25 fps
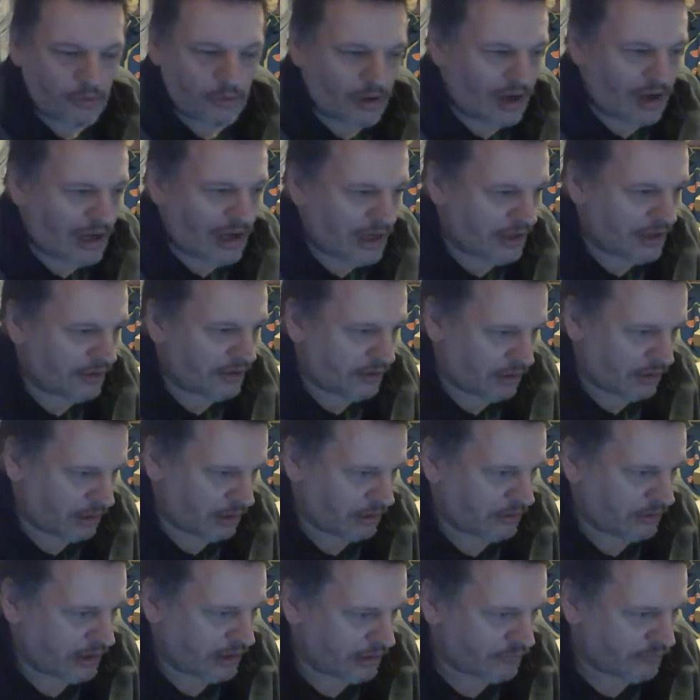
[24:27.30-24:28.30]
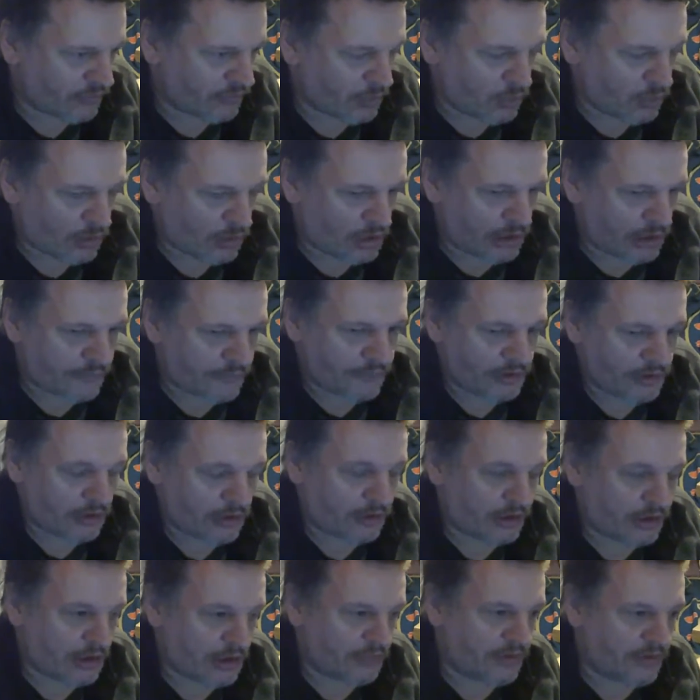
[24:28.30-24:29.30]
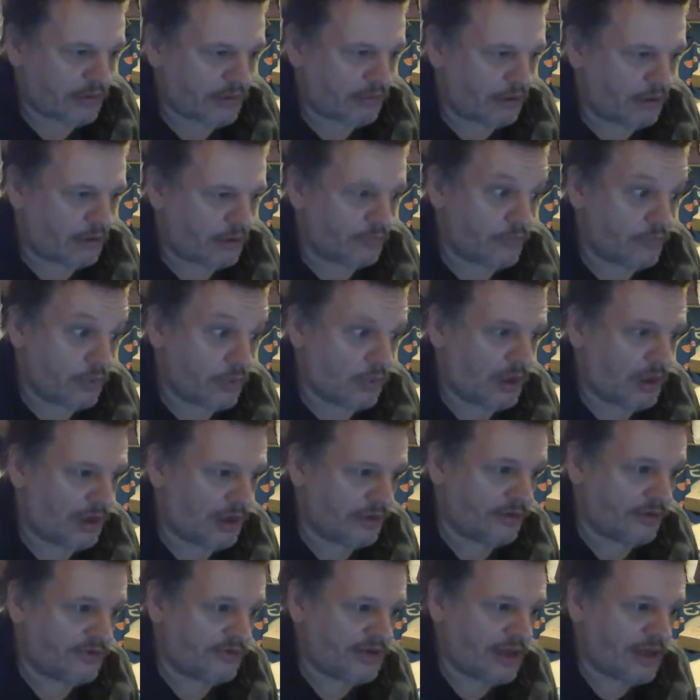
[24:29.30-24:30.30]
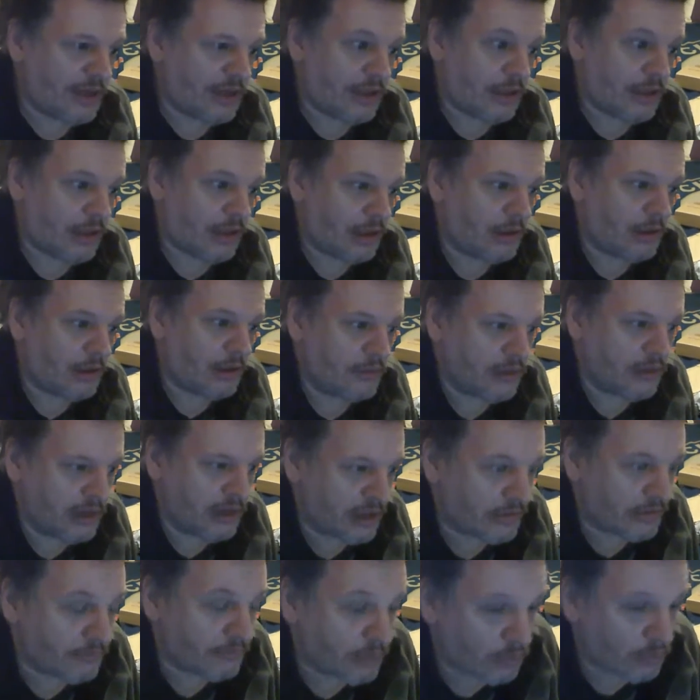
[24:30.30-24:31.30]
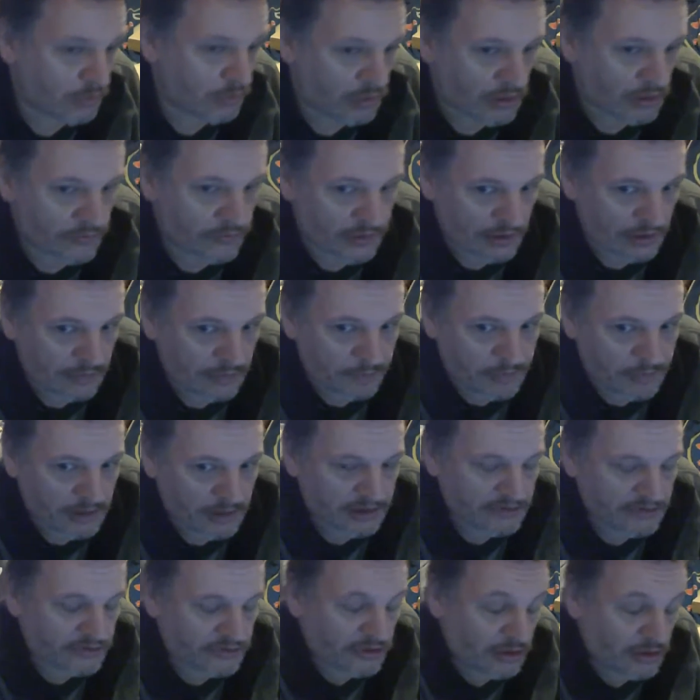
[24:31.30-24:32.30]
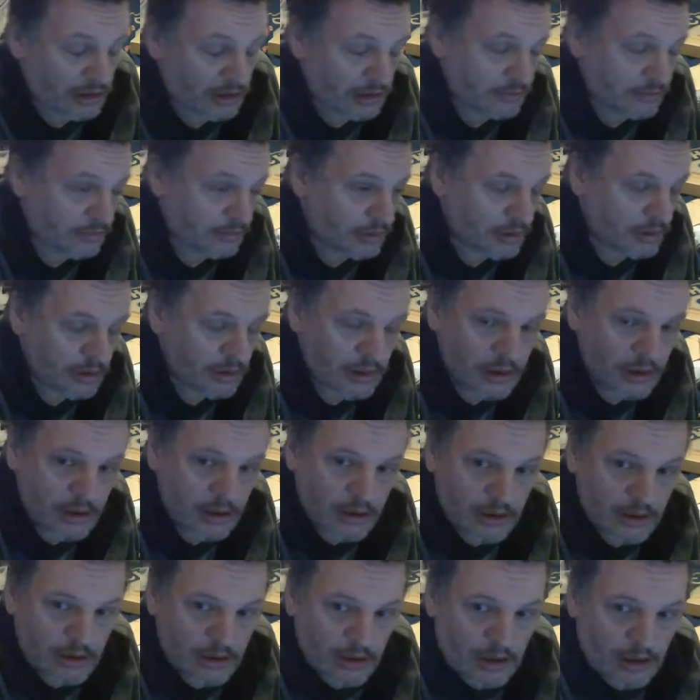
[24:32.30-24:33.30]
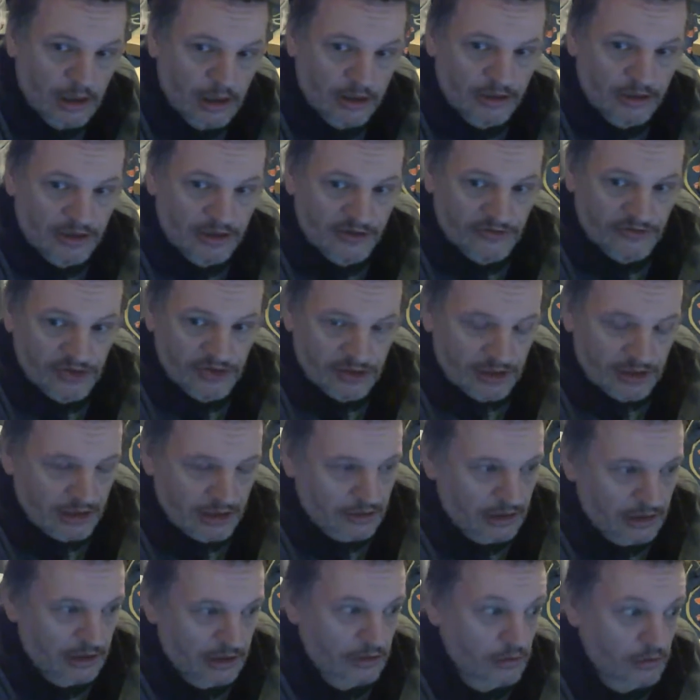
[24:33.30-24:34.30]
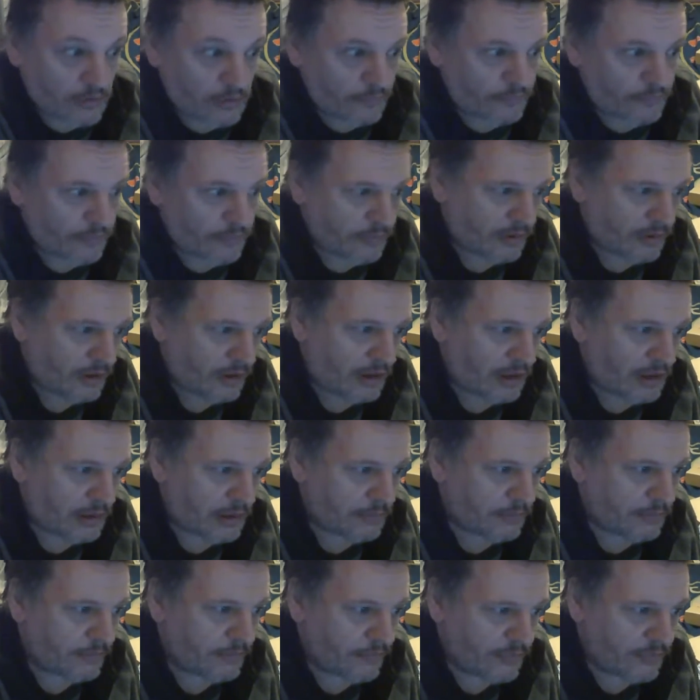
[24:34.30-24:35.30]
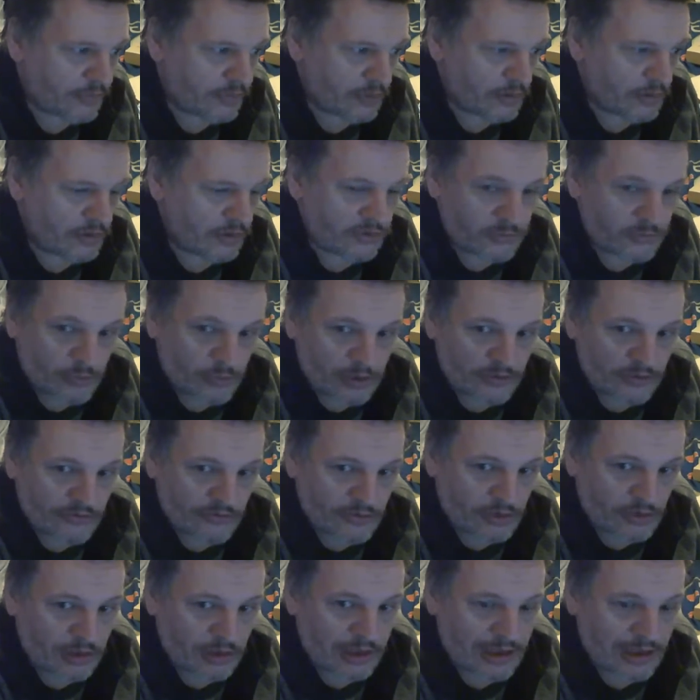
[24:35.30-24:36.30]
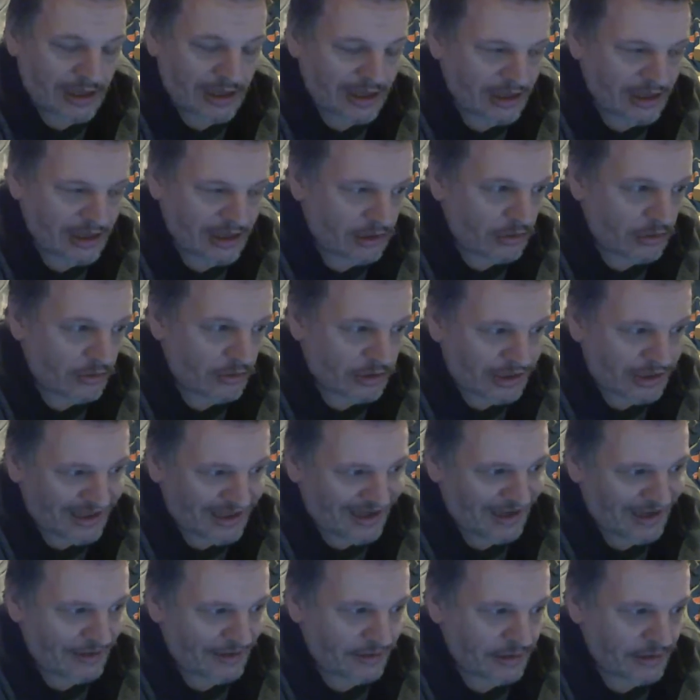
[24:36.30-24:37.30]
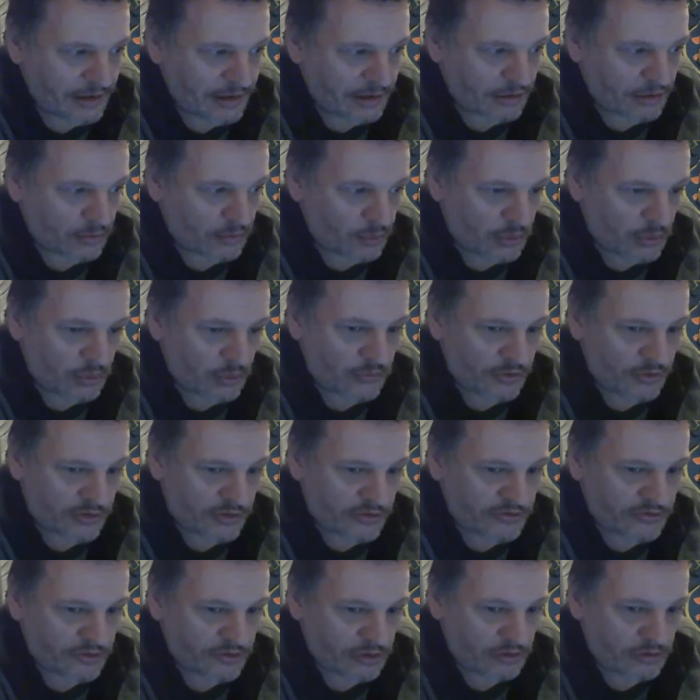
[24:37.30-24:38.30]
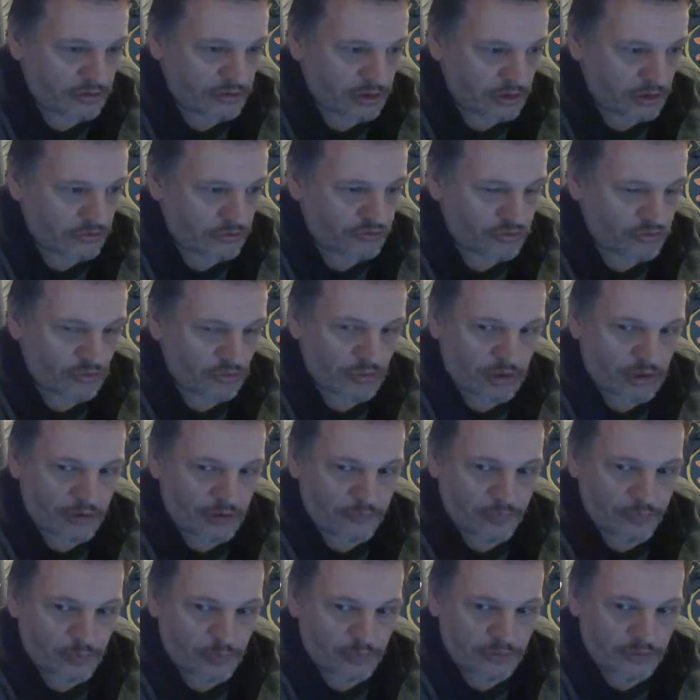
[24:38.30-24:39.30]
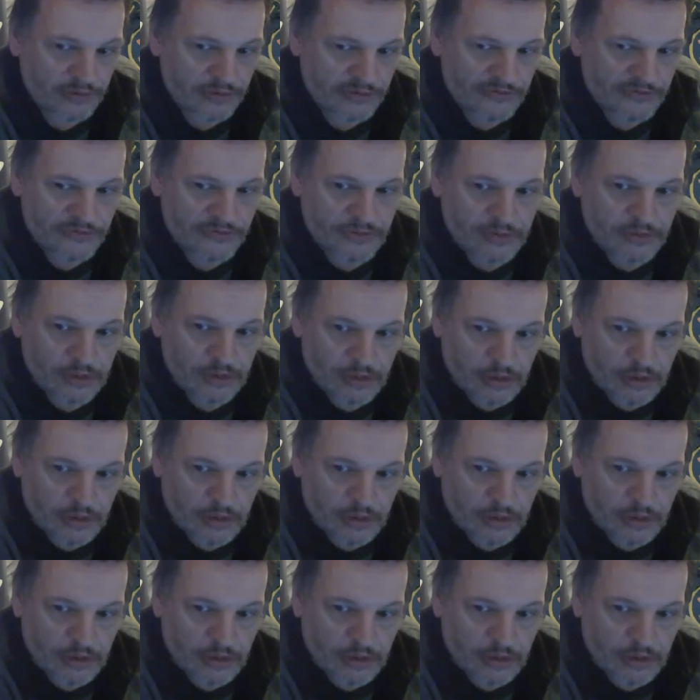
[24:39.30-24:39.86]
not a hunter in real life, and I know there are real hunters out there in real life that play this game, and they said that they learn from the game as well as, like, learning that in the wilderness, in, true life wilderness.